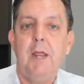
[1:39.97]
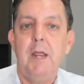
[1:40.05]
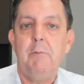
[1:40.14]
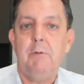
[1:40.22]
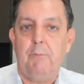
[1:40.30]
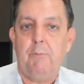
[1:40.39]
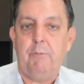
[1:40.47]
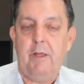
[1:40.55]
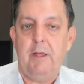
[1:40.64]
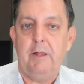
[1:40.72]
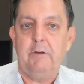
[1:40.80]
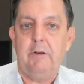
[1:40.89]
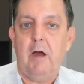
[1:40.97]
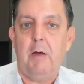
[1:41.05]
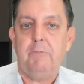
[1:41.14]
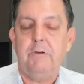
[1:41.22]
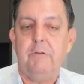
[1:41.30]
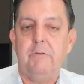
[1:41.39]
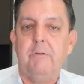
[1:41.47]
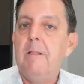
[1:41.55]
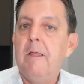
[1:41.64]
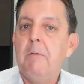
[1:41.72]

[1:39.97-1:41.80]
payment plans and options.